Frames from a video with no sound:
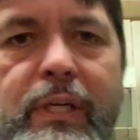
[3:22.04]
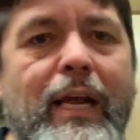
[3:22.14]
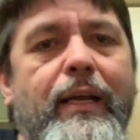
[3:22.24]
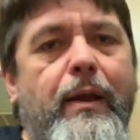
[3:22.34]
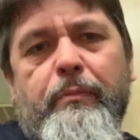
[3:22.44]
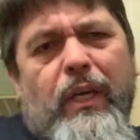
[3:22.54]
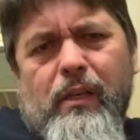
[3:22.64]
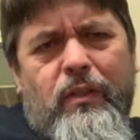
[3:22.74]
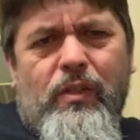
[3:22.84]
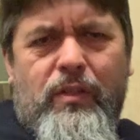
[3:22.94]
Glencairn
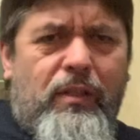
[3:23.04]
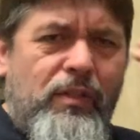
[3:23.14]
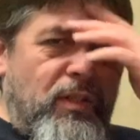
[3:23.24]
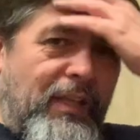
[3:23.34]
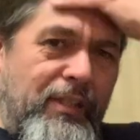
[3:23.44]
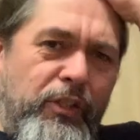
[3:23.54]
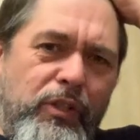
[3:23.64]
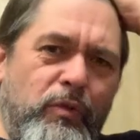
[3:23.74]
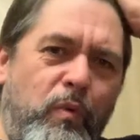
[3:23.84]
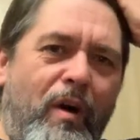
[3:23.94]
because because that's
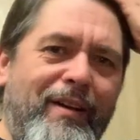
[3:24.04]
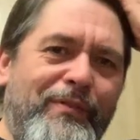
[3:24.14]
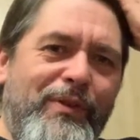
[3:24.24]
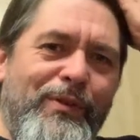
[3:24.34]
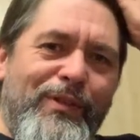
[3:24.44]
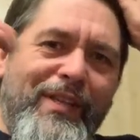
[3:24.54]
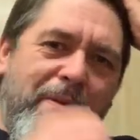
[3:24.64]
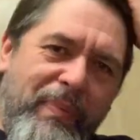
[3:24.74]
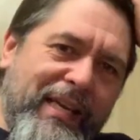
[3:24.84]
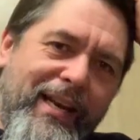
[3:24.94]
just what I've used at the
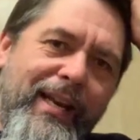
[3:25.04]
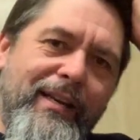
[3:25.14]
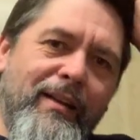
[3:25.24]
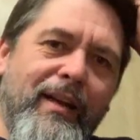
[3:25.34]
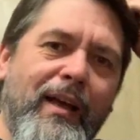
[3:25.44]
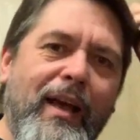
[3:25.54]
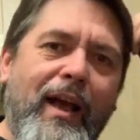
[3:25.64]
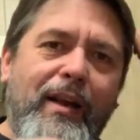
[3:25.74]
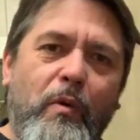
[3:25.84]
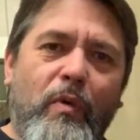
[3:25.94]
beginning
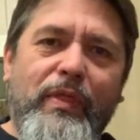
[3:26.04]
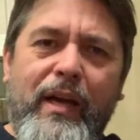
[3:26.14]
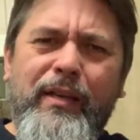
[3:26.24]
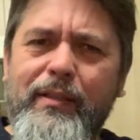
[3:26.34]
and I want that